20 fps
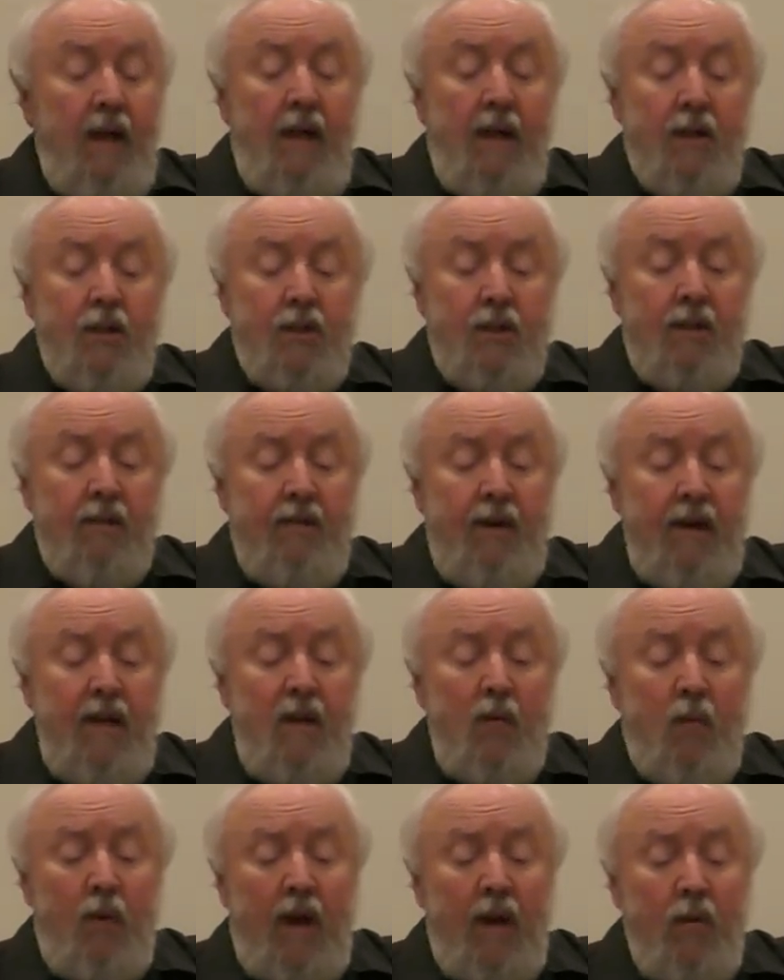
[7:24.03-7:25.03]
So if
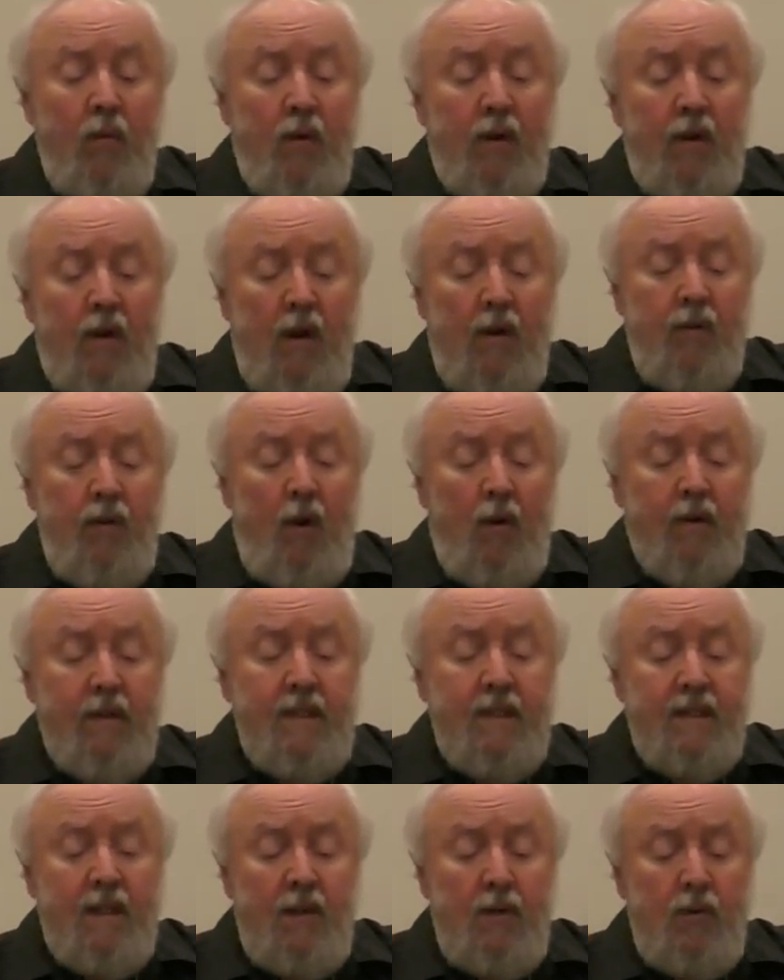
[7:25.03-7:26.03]
anyone would
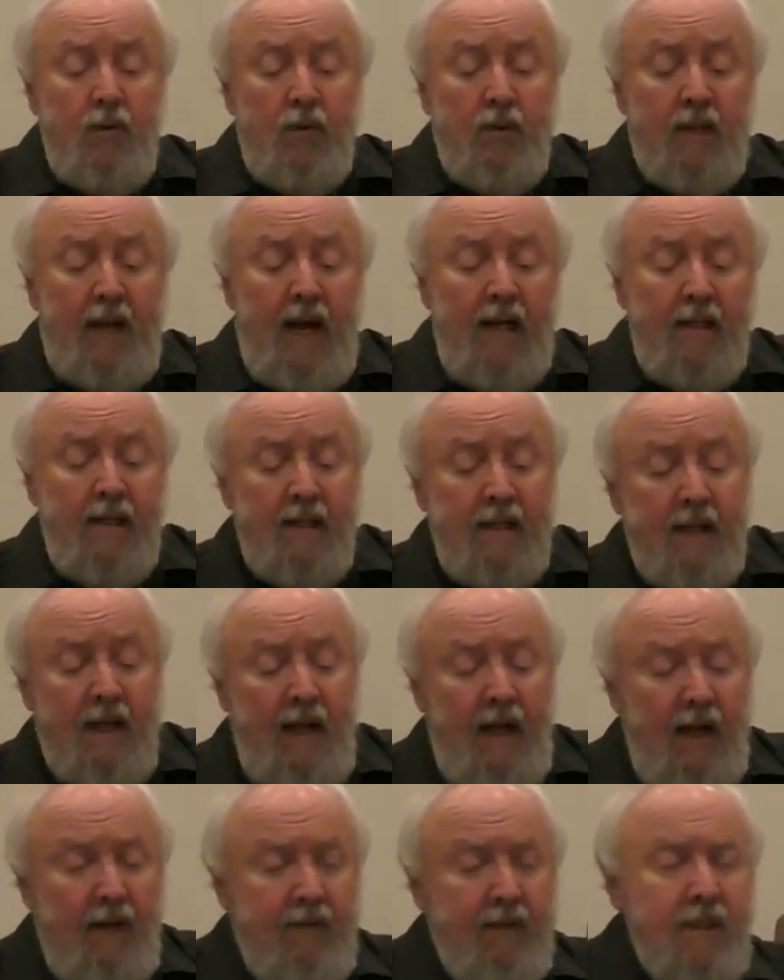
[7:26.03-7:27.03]
notice a new light in the
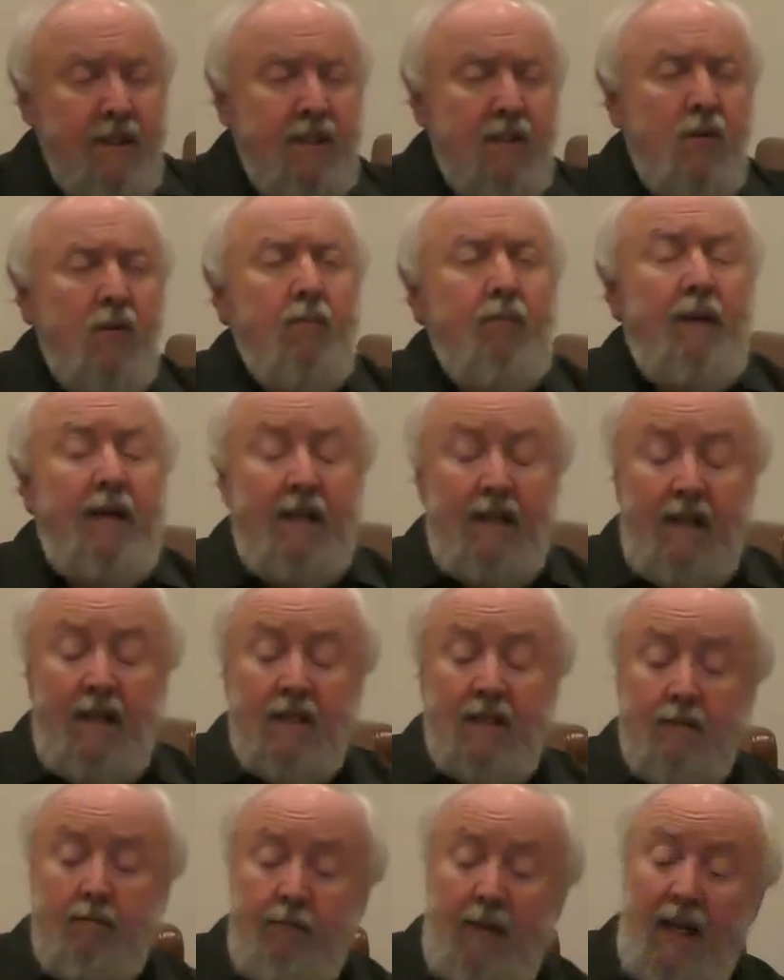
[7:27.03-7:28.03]
heavens, it would be
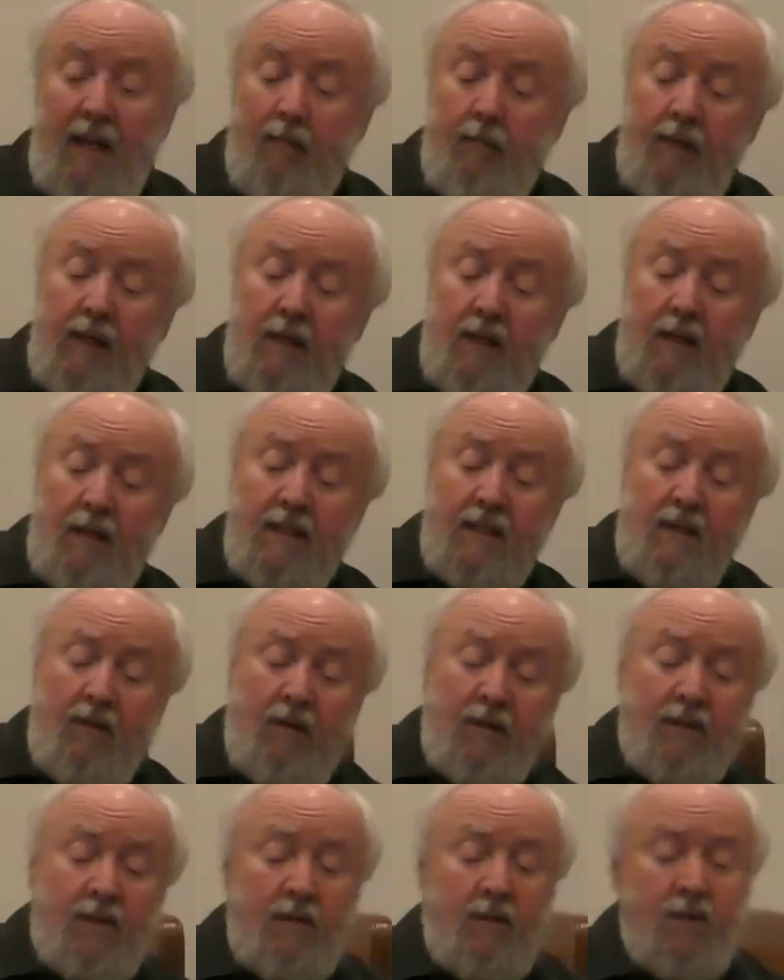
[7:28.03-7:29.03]
these men, because they're
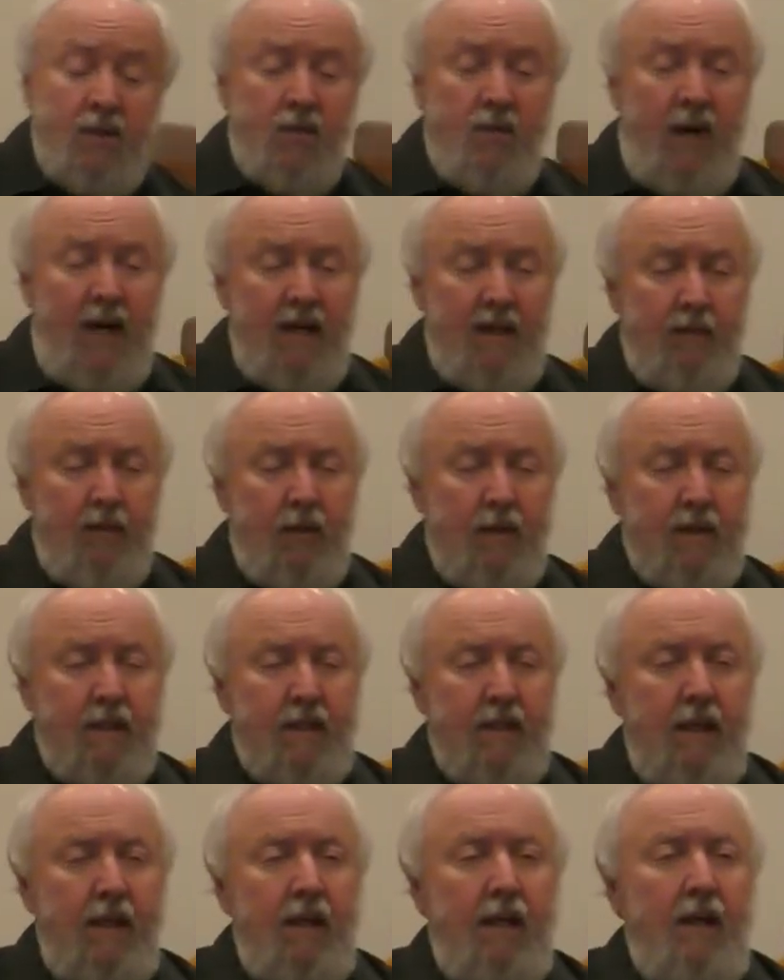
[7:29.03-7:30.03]
also
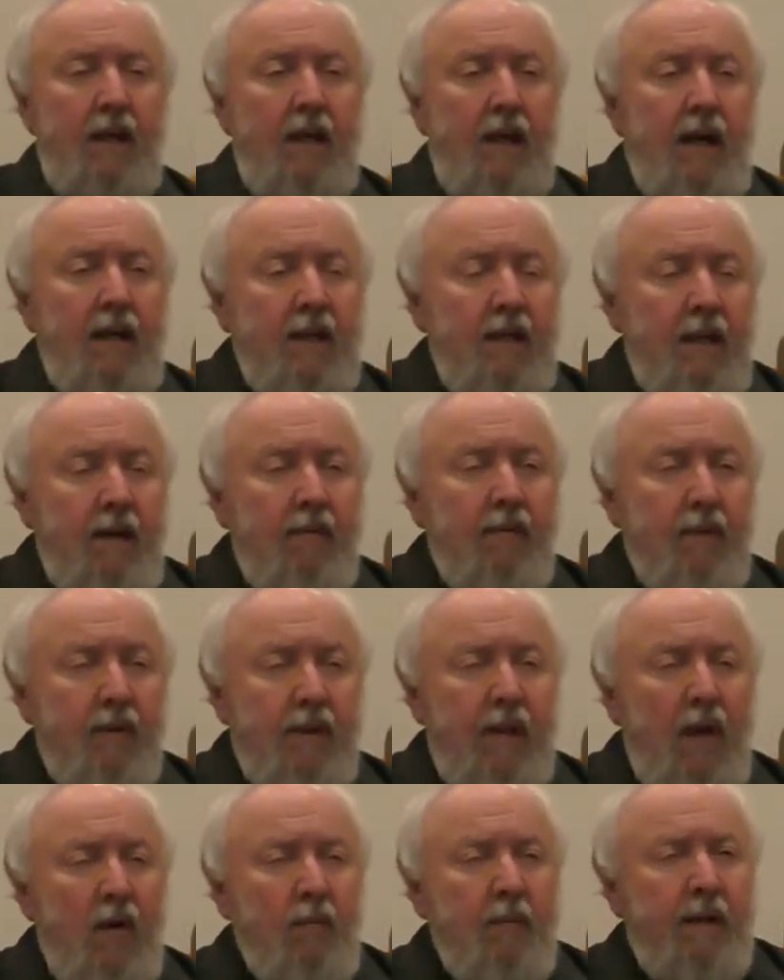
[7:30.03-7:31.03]
astronomers, and therefore
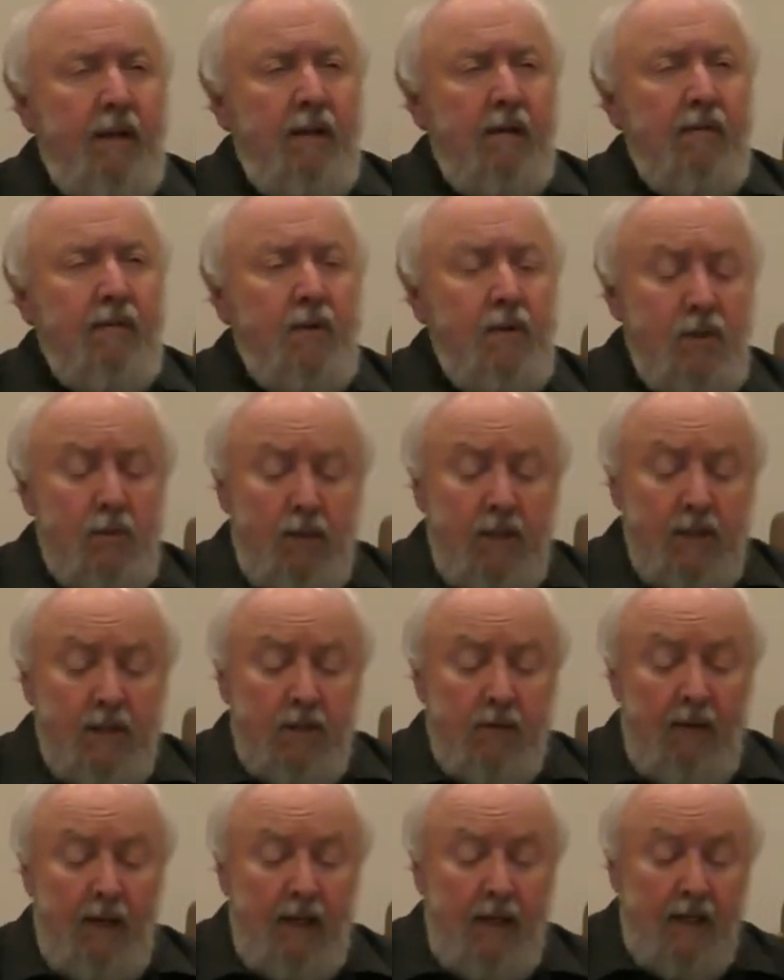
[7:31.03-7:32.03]
they would be the first ones
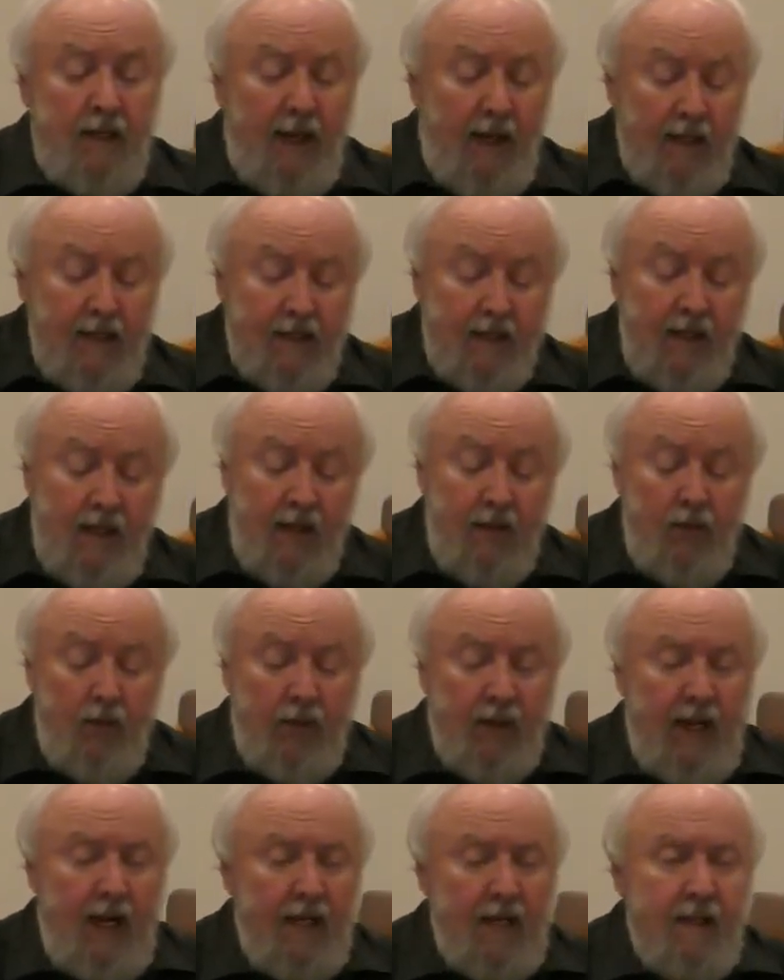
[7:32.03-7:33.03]
to recognize a new
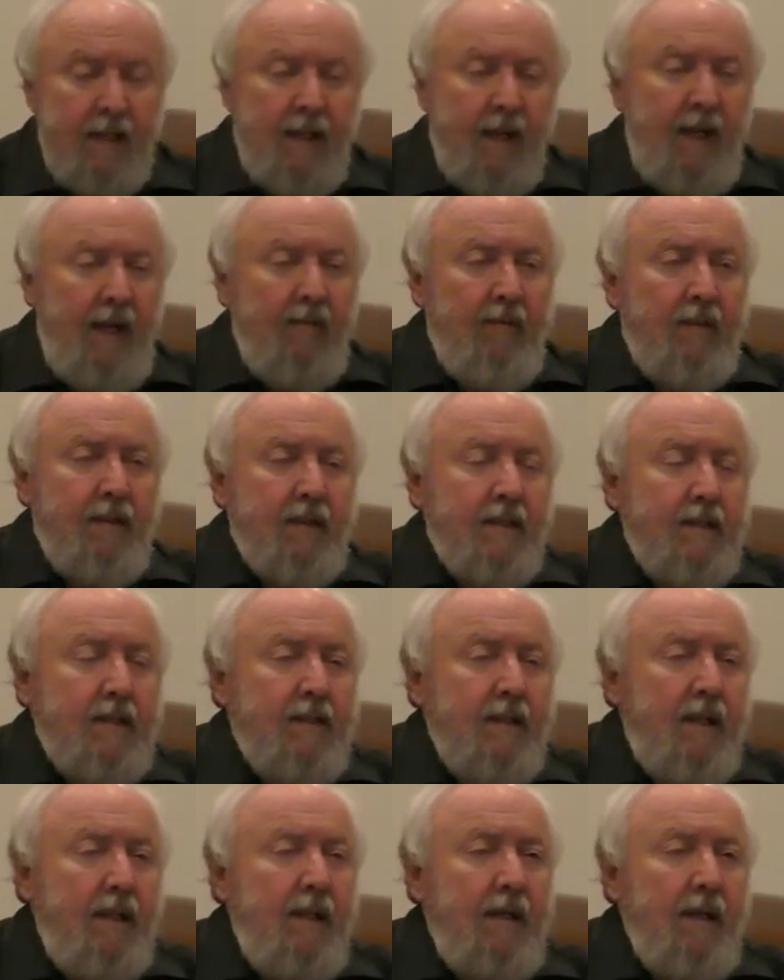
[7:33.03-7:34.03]
light in the
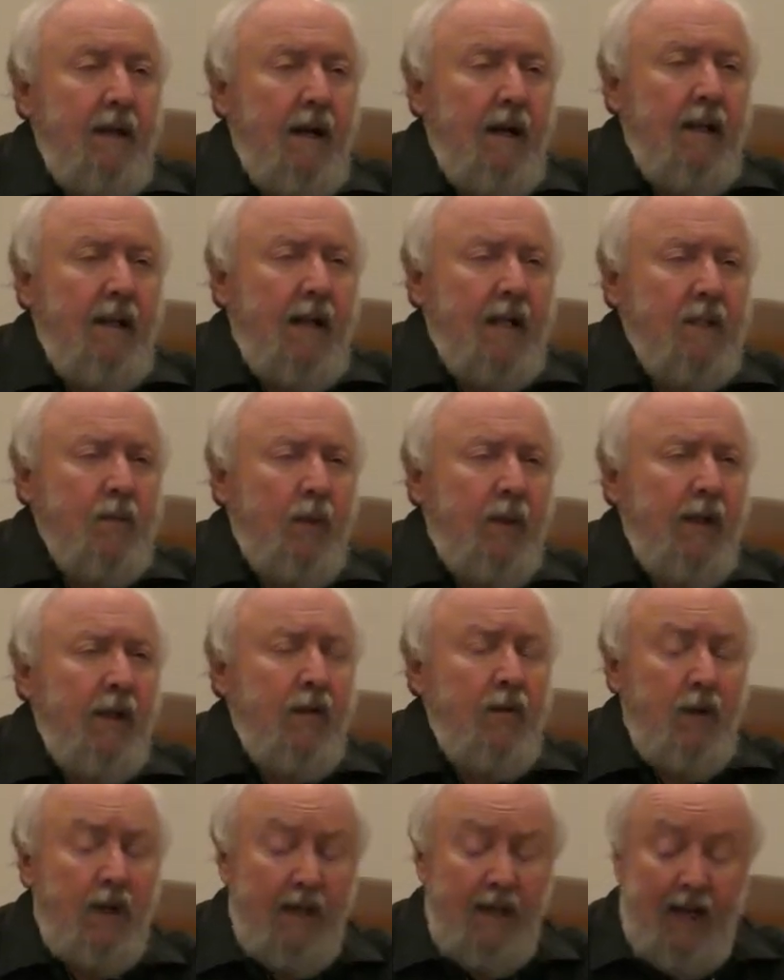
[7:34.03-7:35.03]
heavens. And that's why they
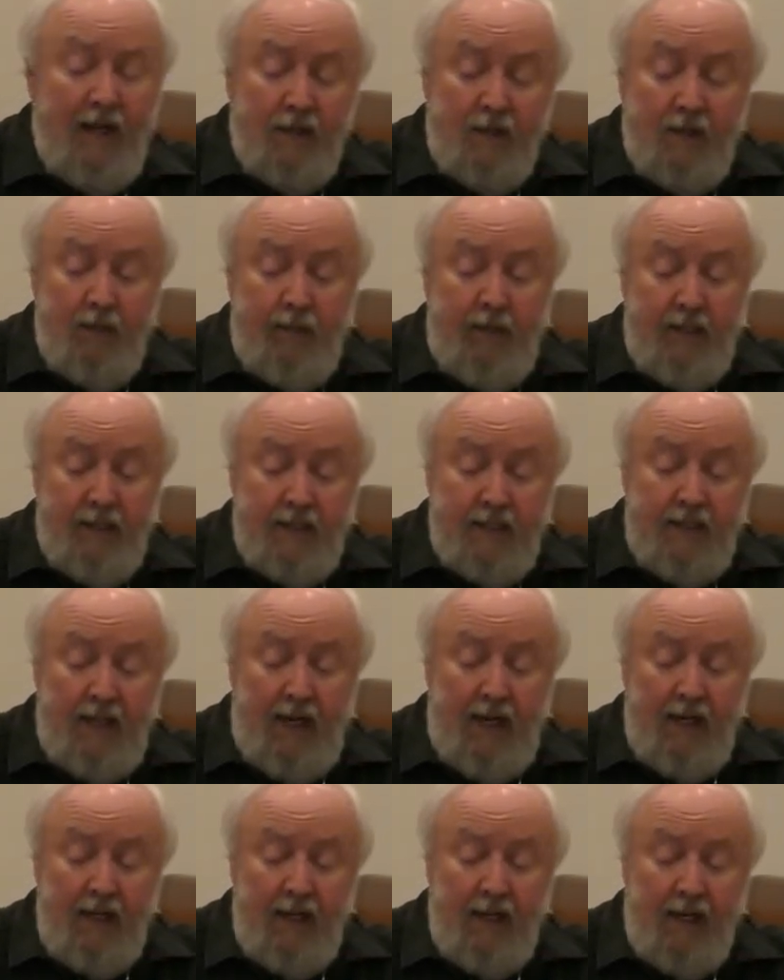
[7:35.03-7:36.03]
took that to be a
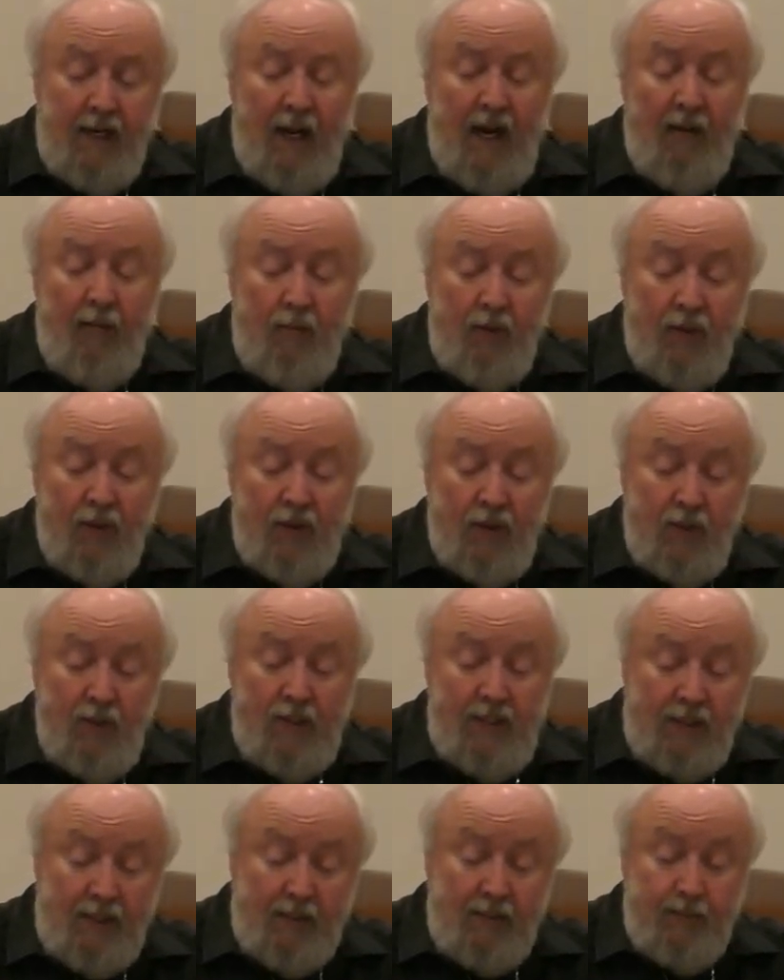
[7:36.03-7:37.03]
sign and came to
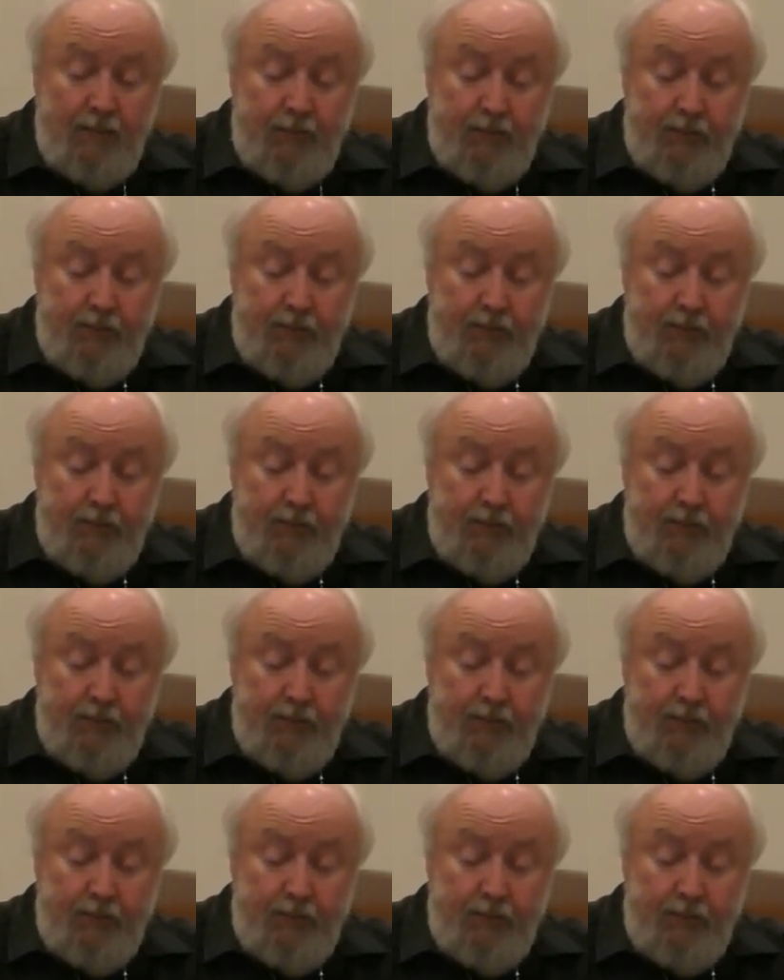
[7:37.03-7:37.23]
Jerusalem.